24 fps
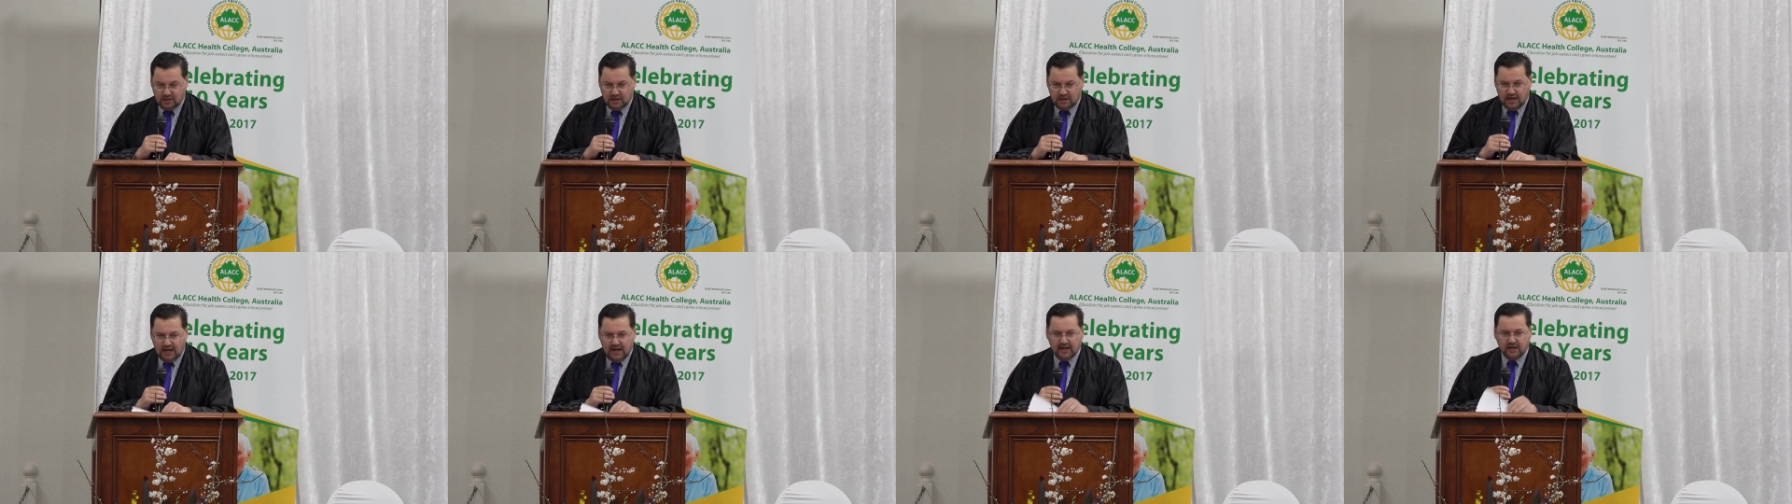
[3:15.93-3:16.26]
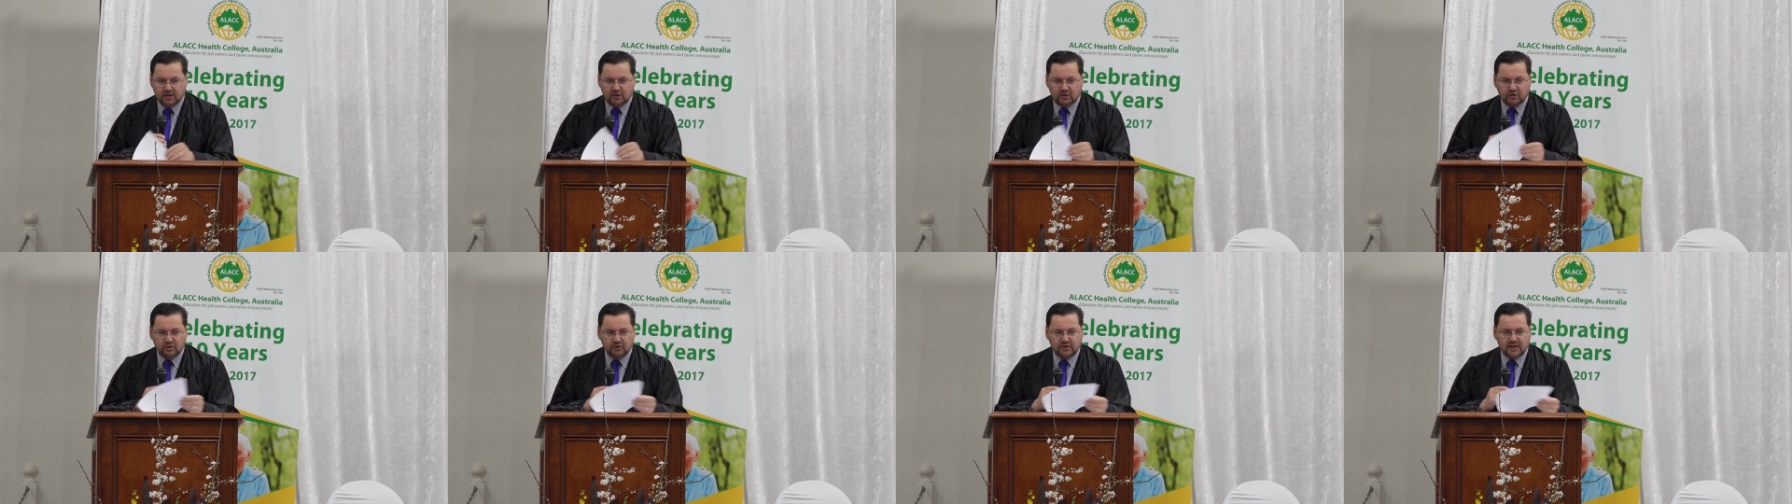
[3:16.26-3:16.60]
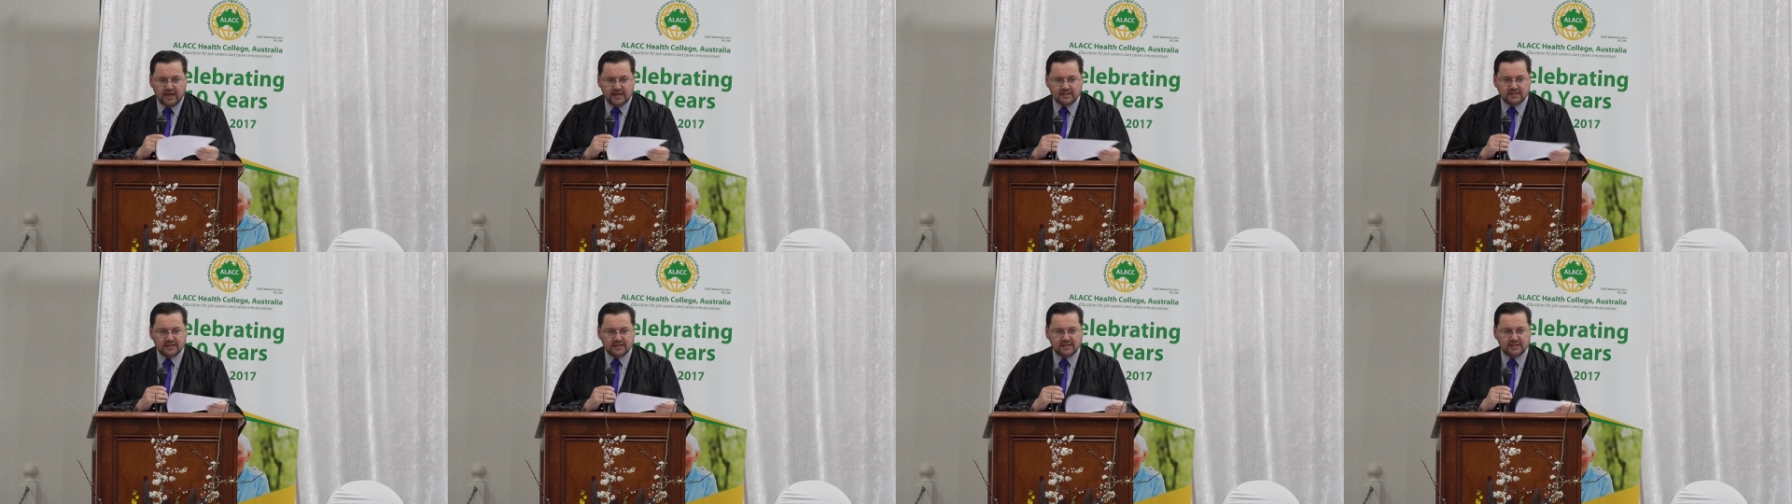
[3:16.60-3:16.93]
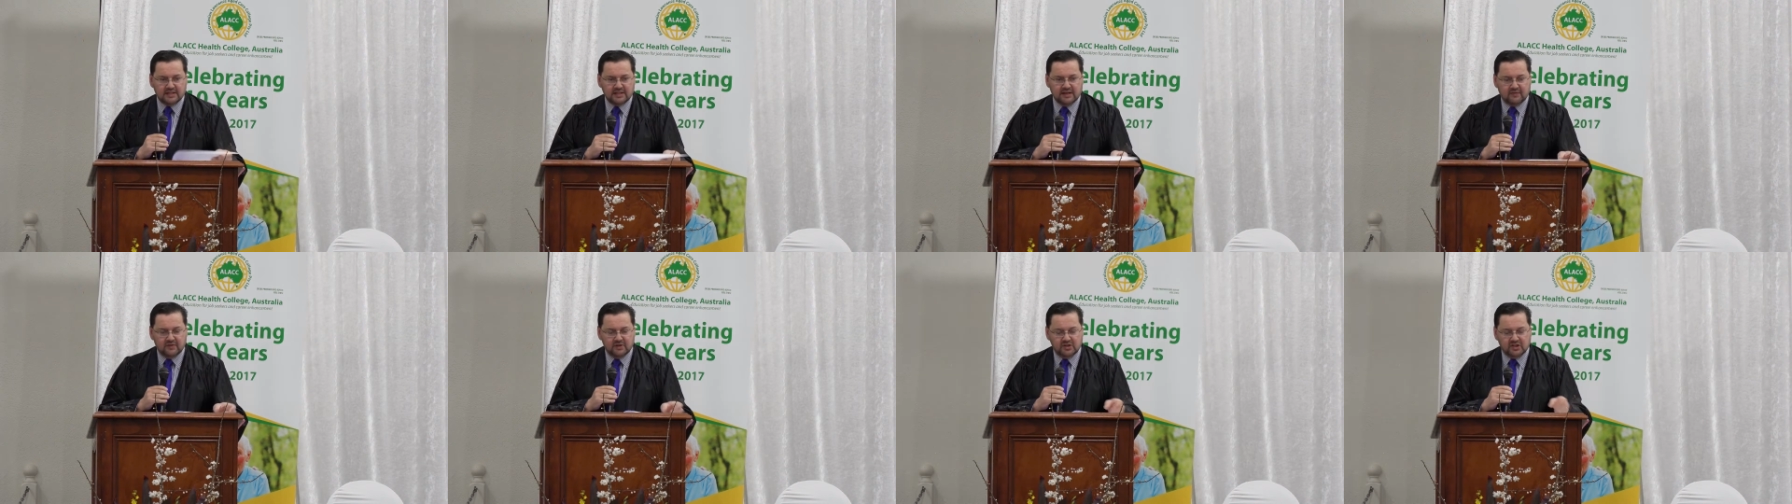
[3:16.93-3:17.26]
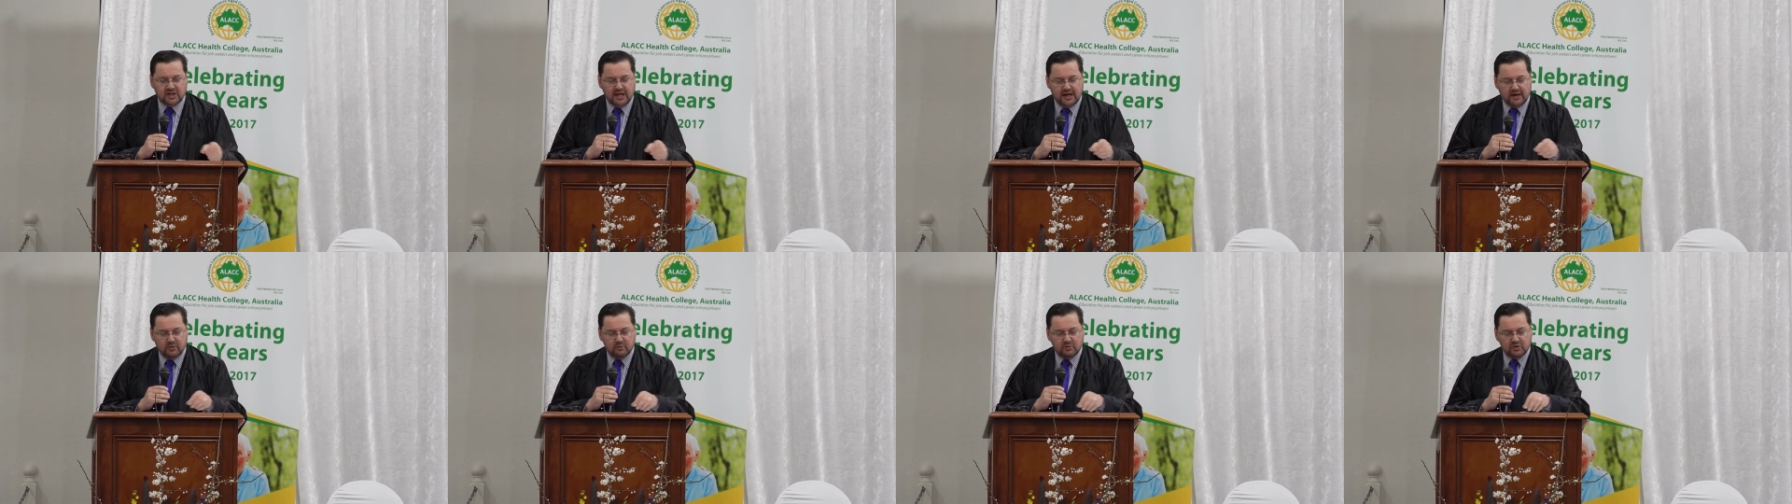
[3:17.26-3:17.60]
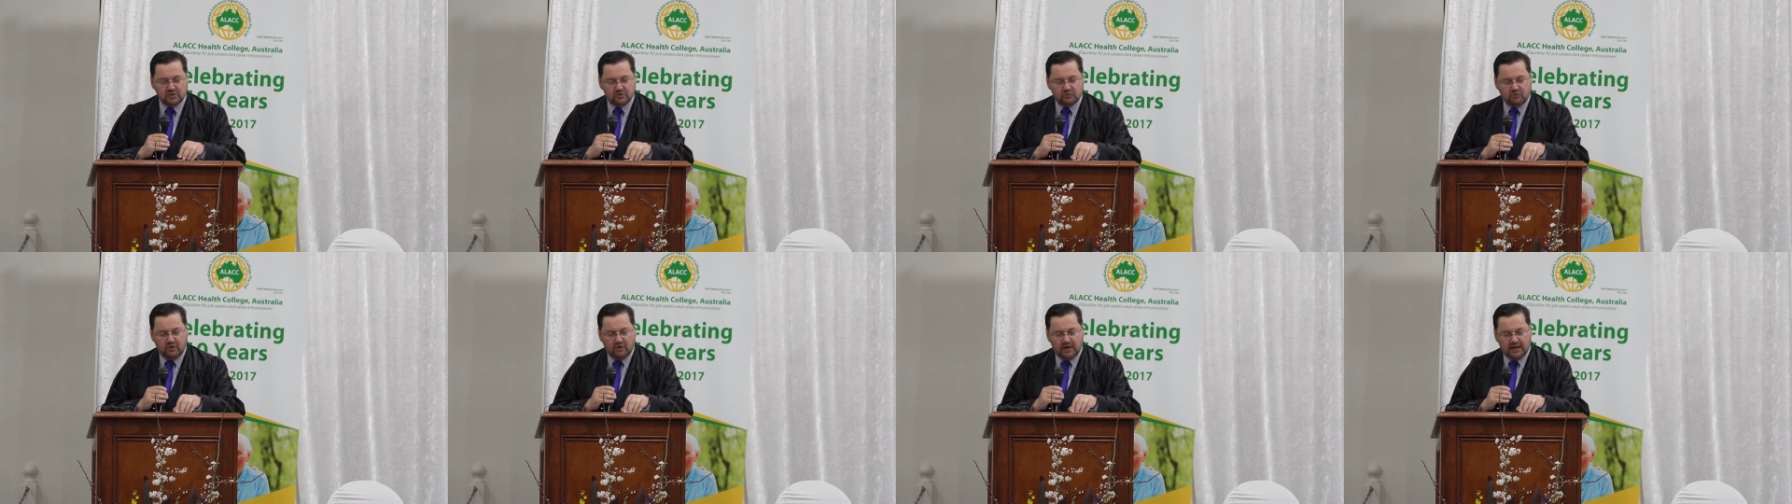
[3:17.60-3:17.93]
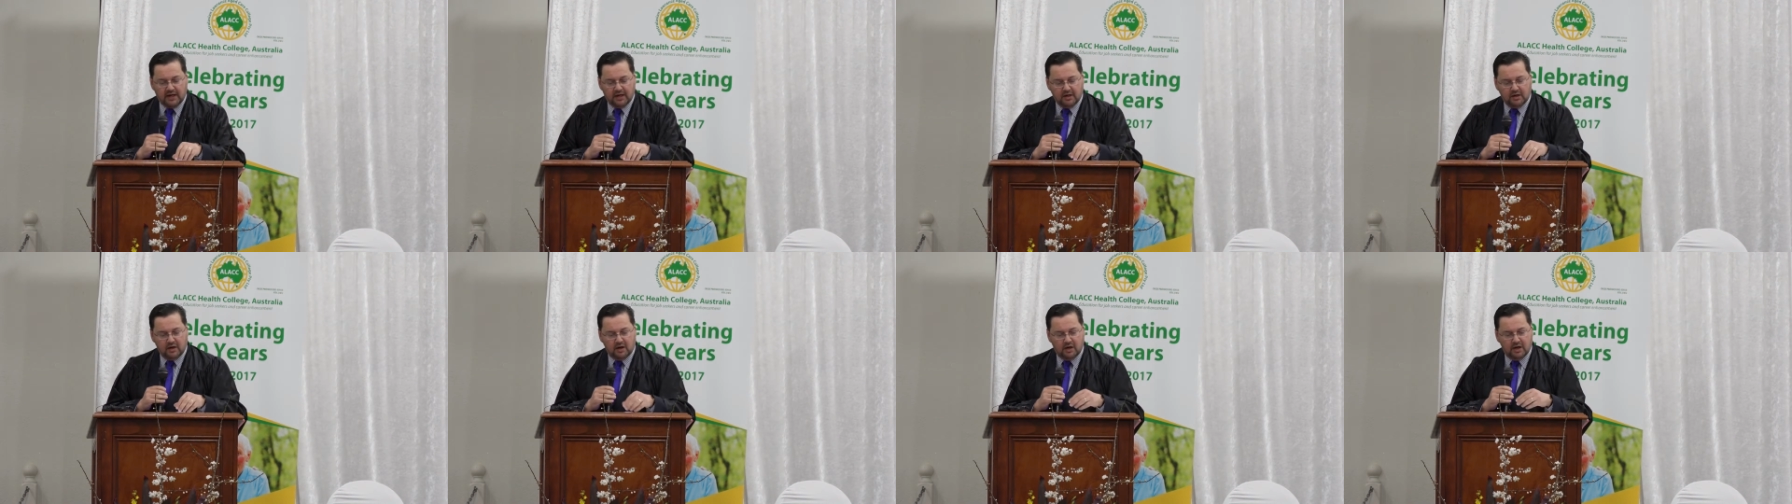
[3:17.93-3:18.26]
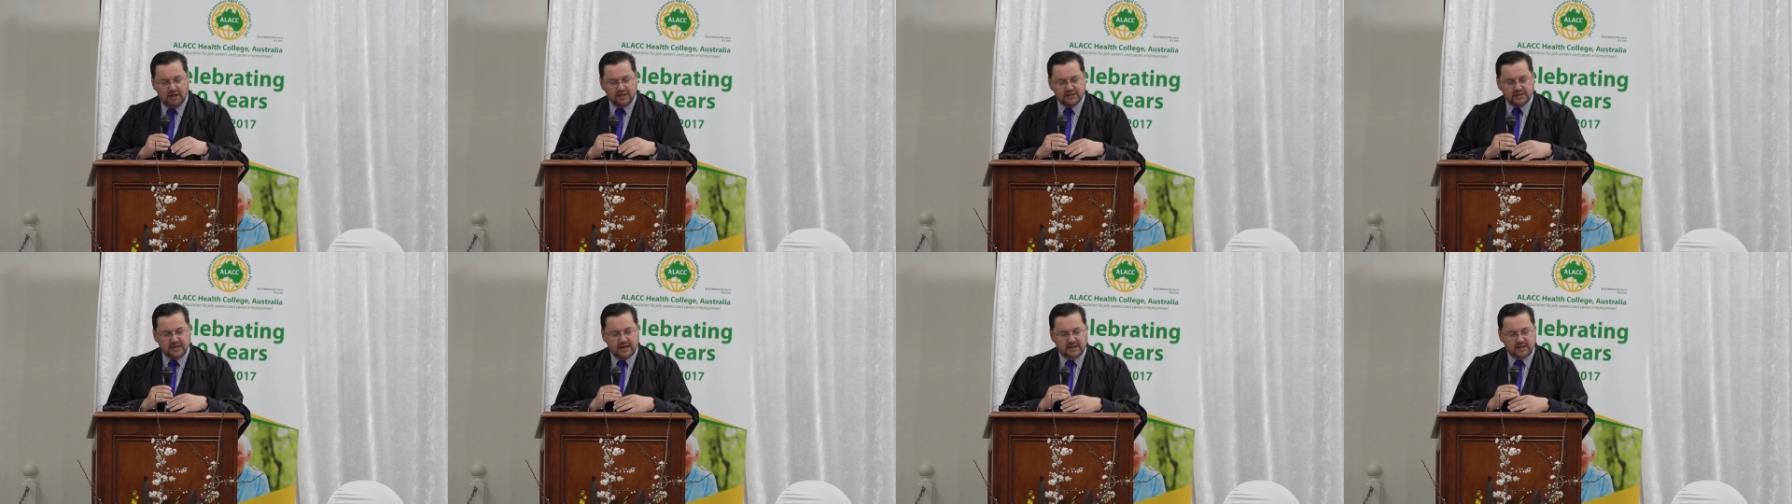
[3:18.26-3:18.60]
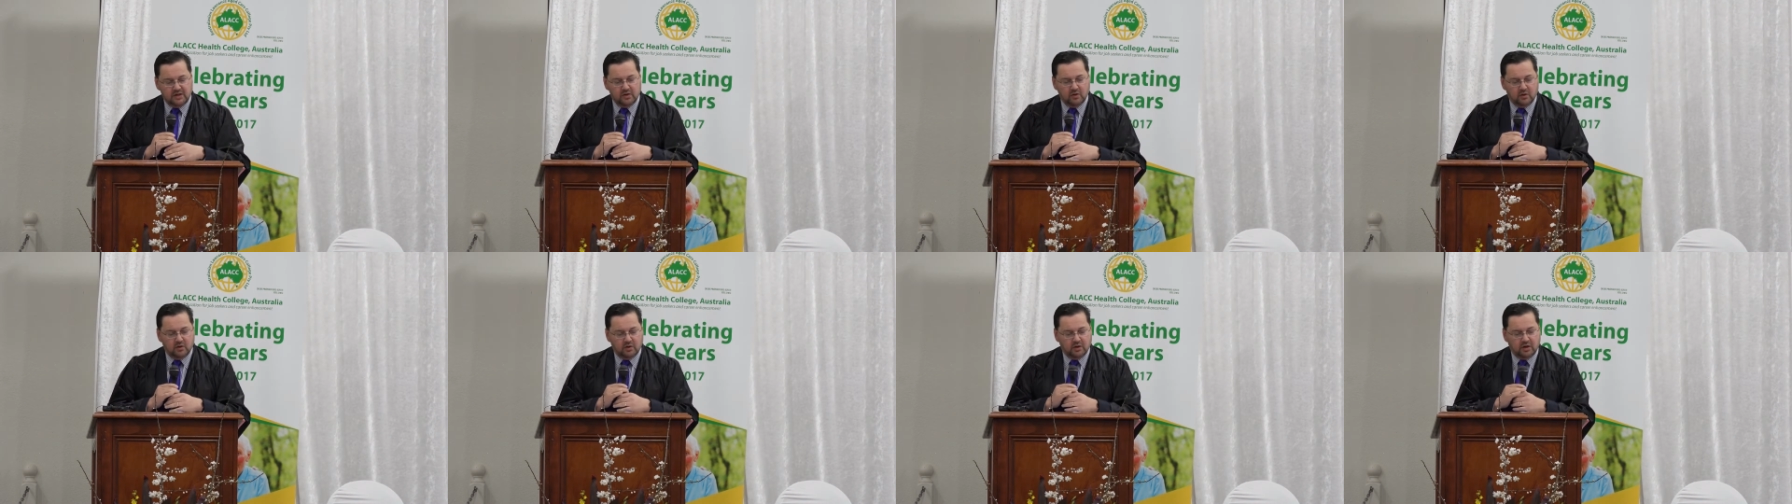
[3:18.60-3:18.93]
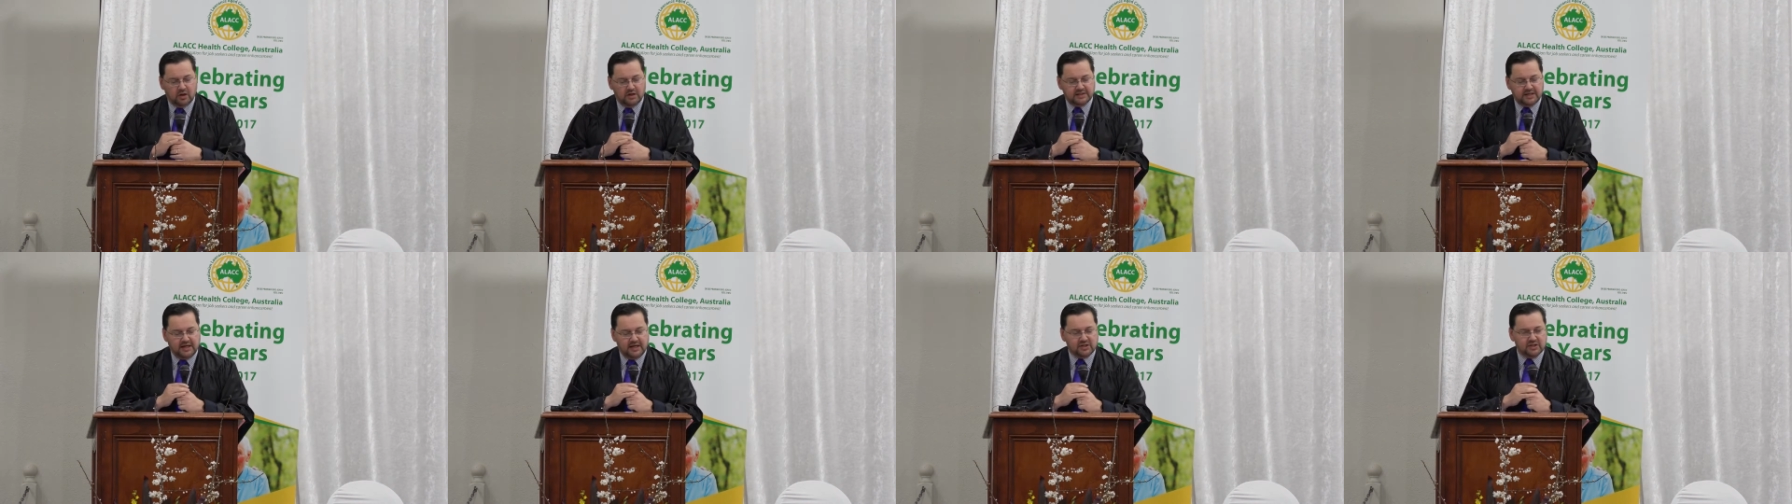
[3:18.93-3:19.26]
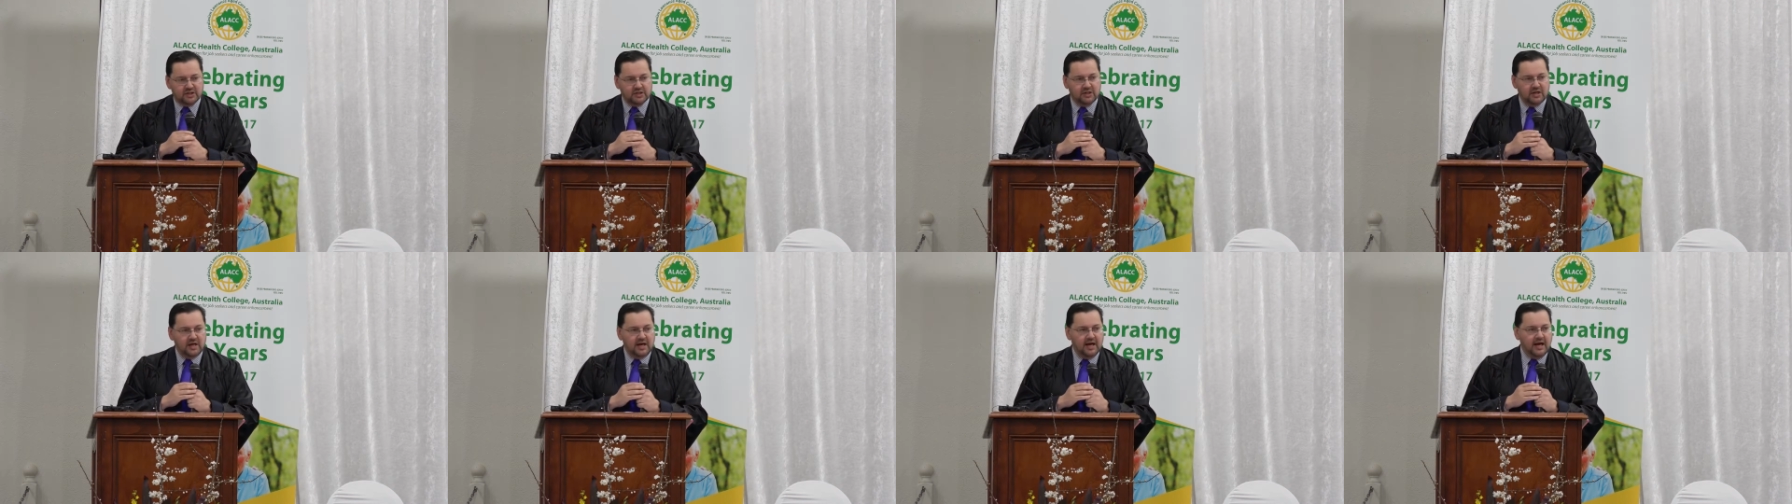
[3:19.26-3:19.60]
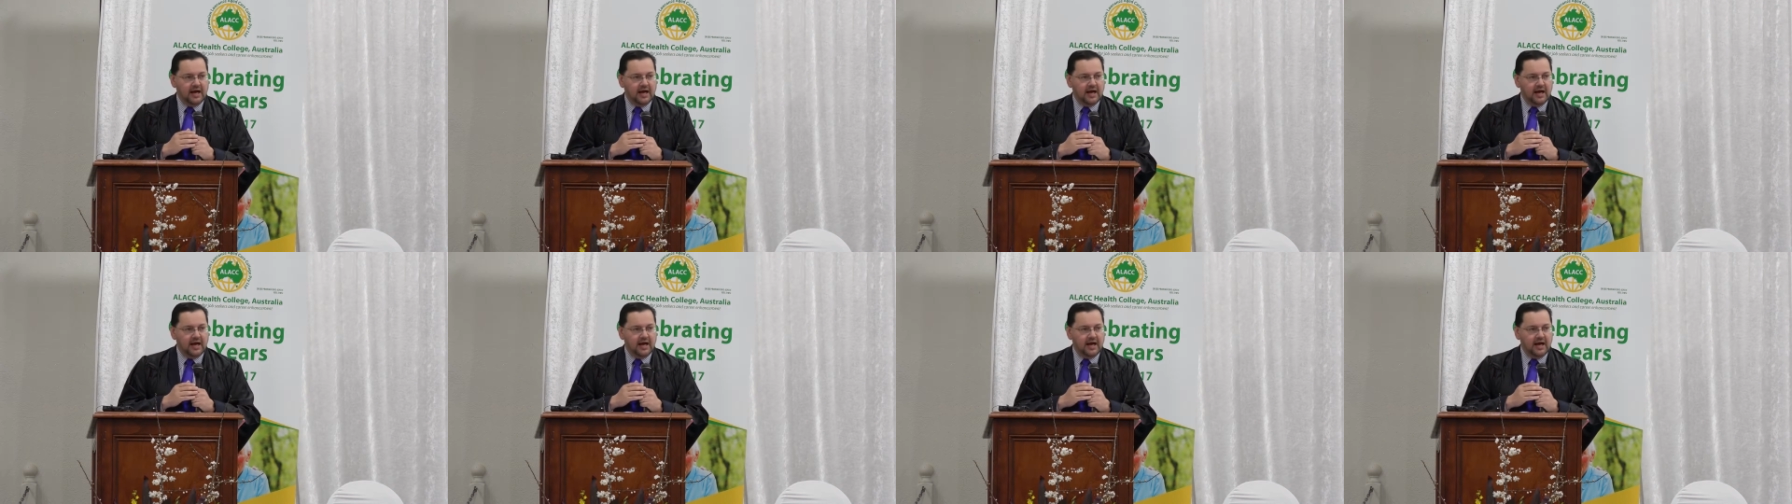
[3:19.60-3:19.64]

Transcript: And in 2007, Janet was recognised and the organisation